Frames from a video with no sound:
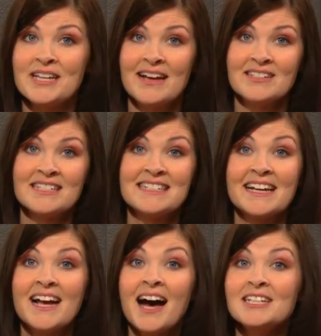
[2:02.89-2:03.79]
tells us
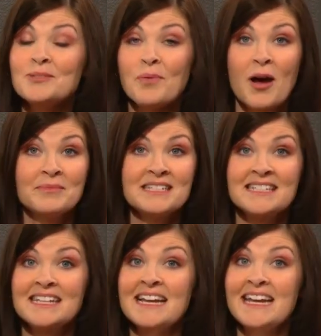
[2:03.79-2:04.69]
that God's
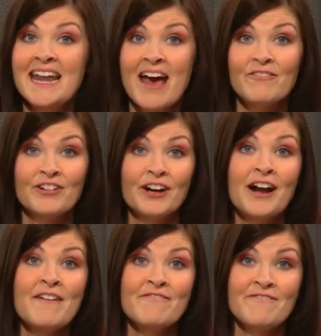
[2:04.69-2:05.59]
promises never
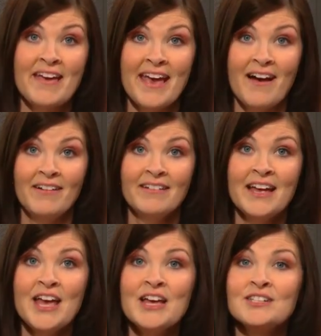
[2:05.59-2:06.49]
fail.
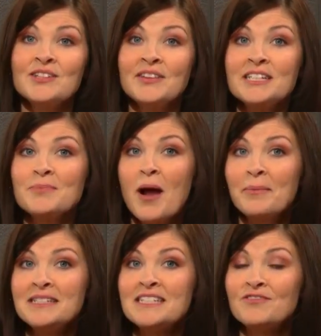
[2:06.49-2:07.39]
So this
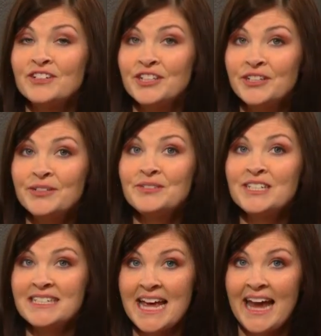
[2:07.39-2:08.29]
promise is for you
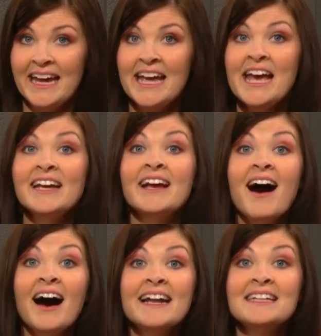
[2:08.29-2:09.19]
today.
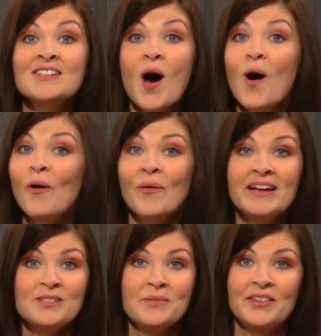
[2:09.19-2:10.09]
God is
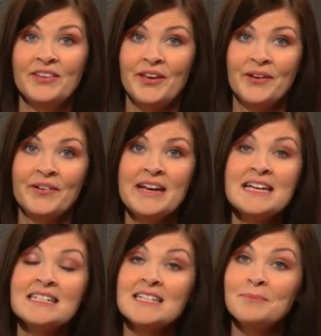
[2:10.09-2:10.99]
always with you.
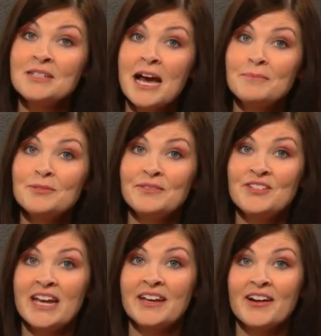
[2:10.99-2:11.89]
Sometimes we've
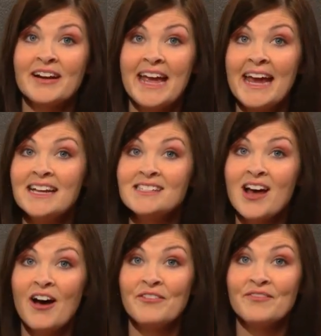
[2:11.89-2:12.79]
taken our gaze
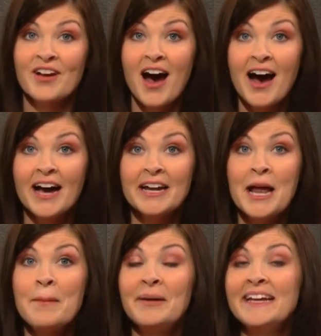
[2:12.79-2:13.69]
off of God,
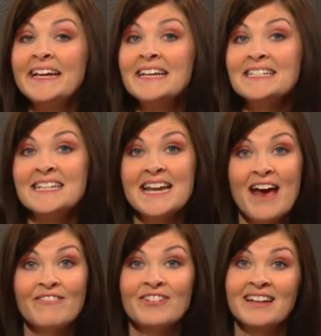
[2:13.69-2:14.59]
but he has
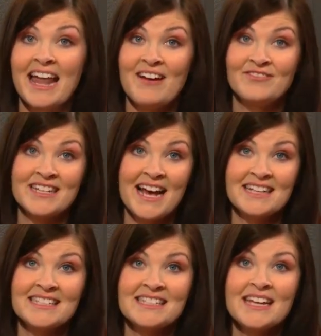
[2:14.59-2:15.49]
never left
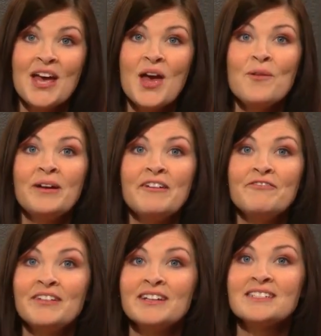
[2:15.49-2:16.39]
us. When it
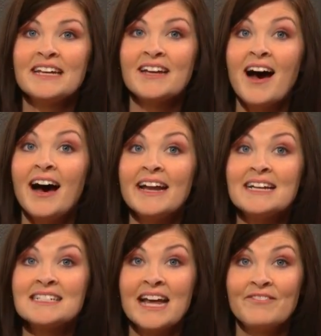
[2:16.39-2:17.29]
feels like God
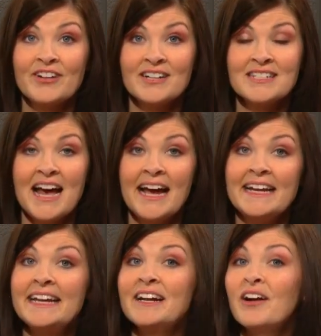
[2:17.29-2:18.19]
has left our side,
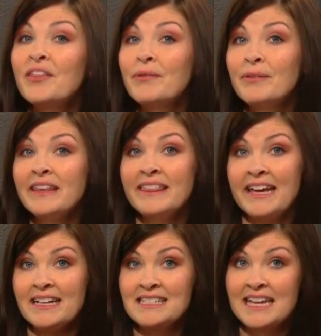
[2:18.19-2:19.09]
here are three
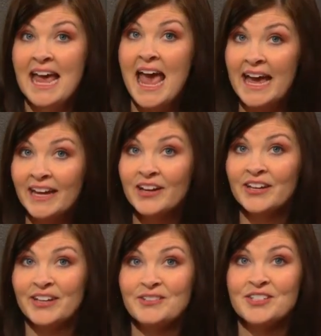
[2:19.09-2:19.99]
things to anchor
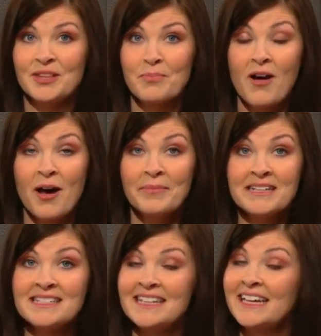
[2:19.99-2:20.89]
you to the
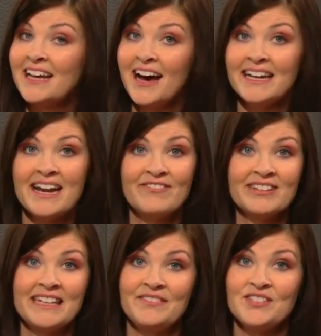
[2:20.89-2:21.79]
promise that God never
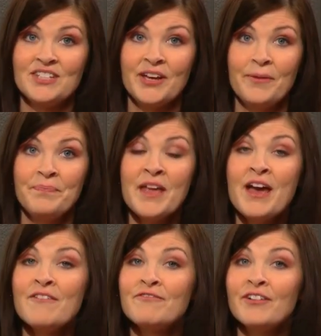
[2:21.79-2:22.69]
leaves you.
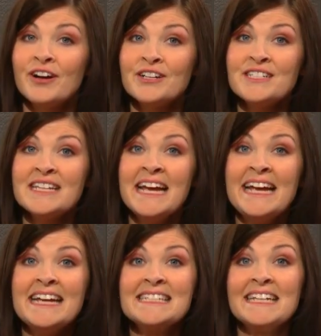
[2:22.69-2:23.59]
First,
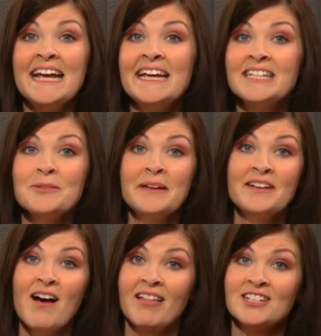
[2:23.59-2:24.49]
he has an intimate
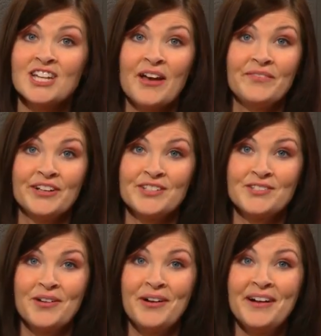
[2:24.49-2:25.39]
knowledge of your
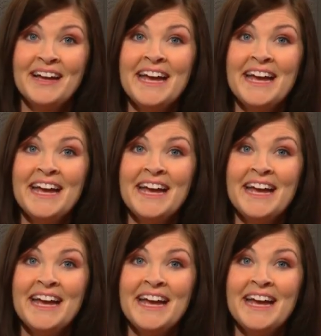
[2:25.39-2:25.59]
soul.